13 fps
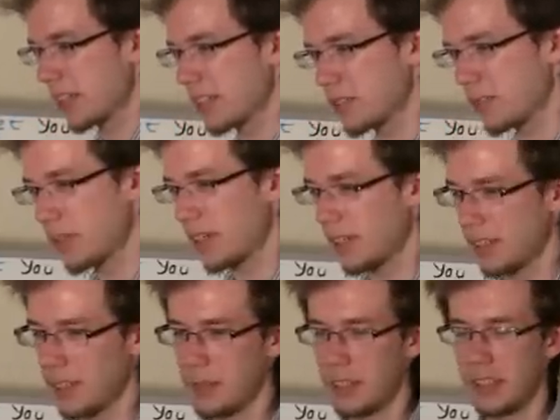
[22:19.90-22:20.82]
it's very
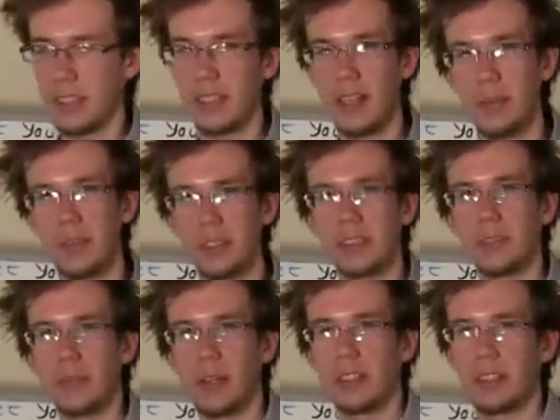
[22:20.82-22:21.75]
limited in how much
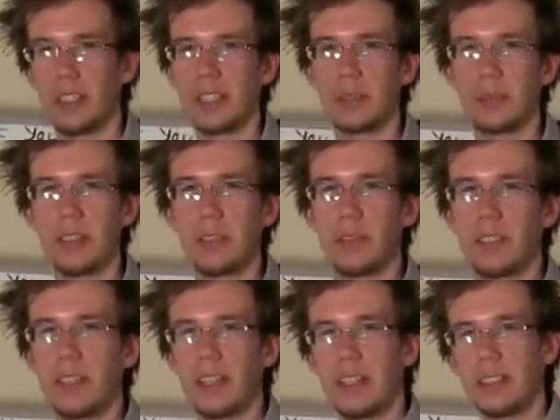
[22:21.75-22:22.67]
it modulates, but
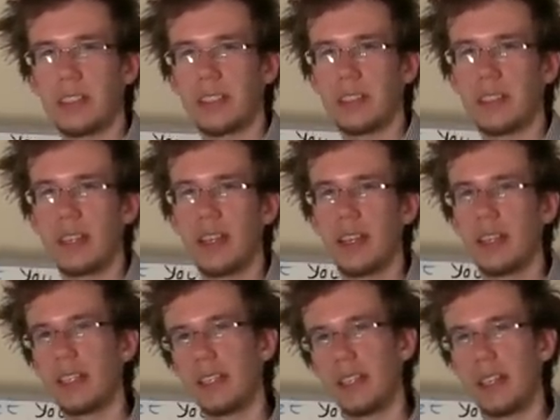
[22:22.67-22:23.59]
when you get into
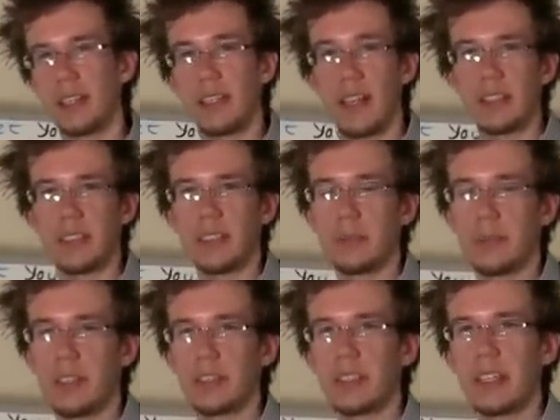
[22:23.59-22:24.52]

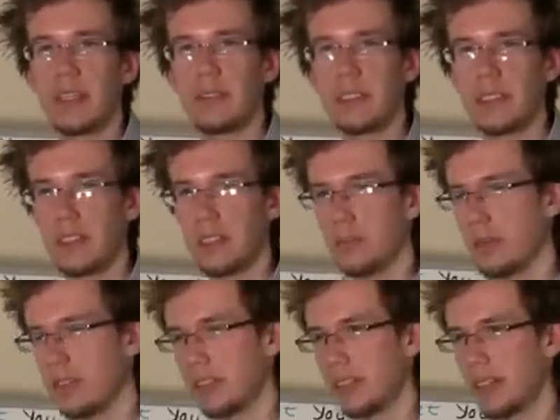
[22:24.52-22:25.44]
classical music even starts
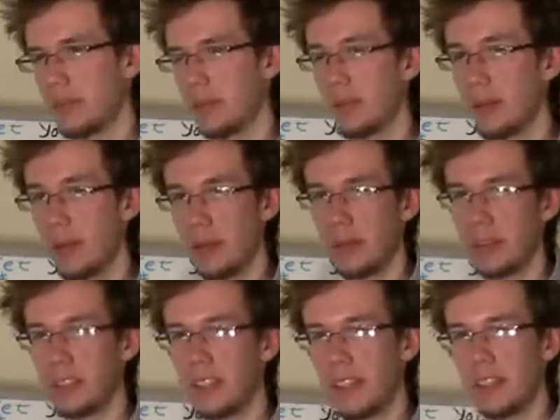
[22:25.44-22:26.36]
modulating a bit more. But
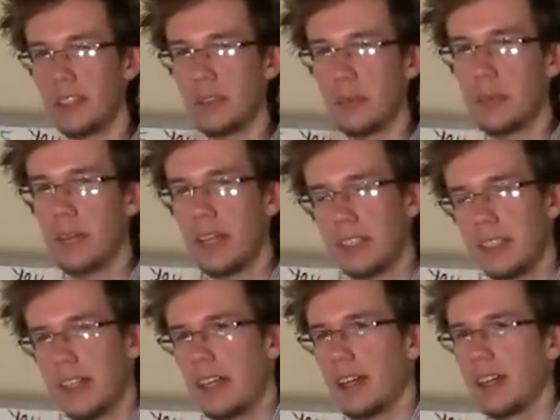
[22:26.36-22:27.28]
once you get into the
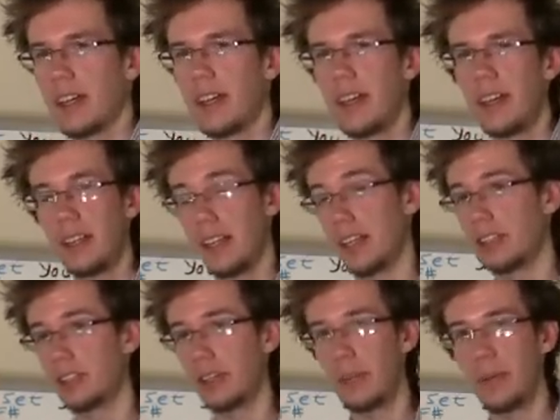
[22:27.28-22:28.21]
romantic era, like
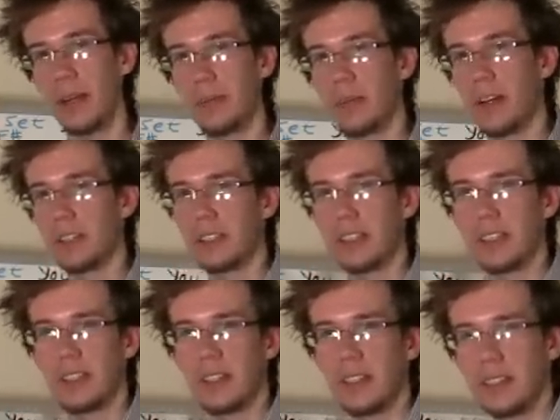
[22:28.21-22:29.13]
Chopin
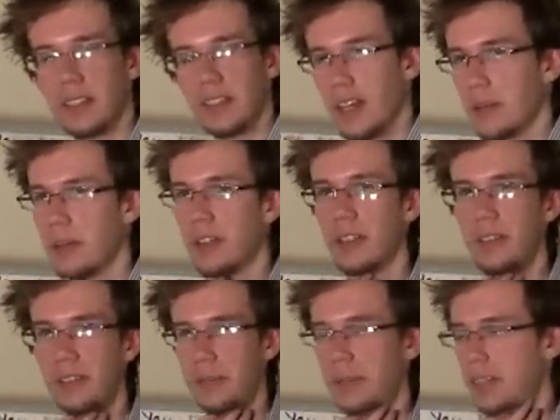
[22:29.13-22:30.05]
modulated all the time, all
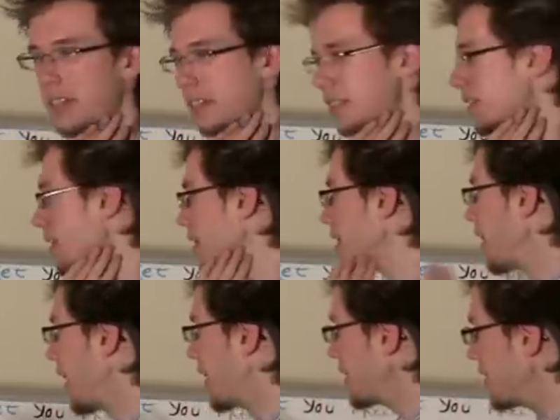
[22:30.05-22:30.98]
over the place.
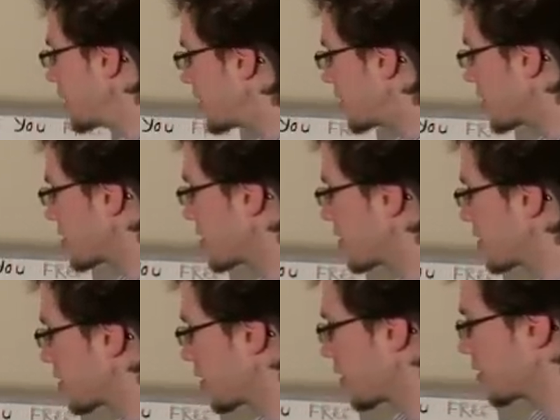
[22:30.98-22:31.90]
And he didn't just
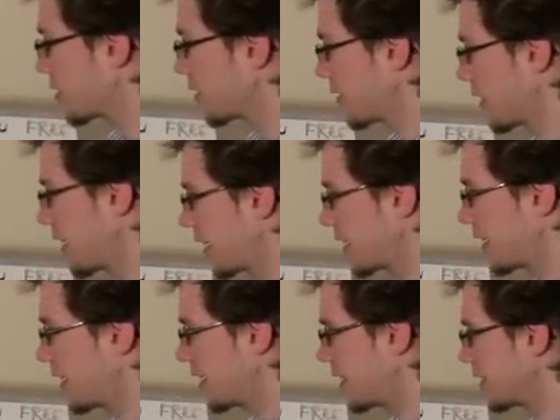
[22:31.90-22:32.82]
use closely
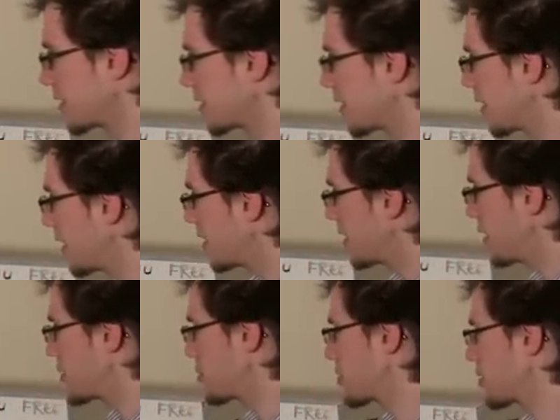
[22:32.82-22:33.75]
related keys.
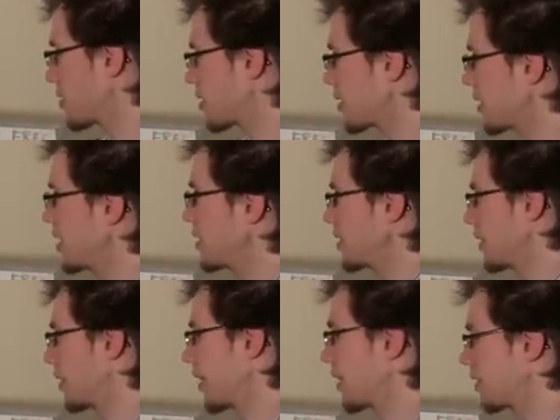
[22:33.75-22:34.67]
These ones are just easy
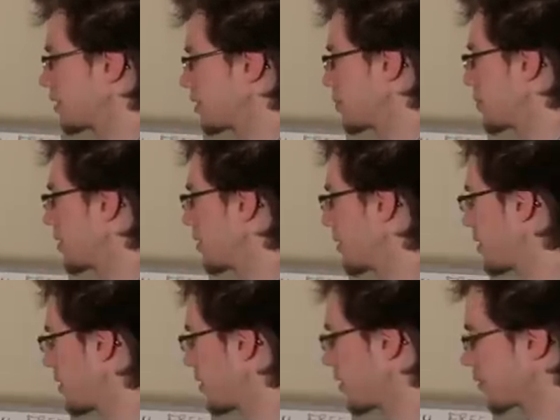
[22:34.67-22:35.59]
to get into, but you
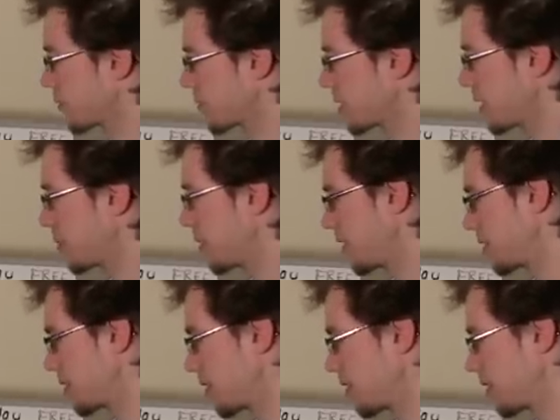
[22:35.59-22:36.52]
could go from C
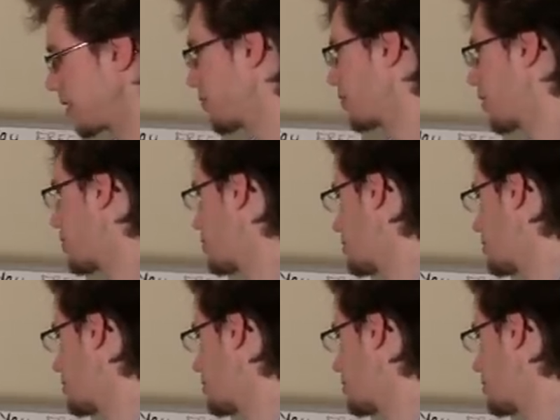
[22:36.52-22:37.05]
major to D flat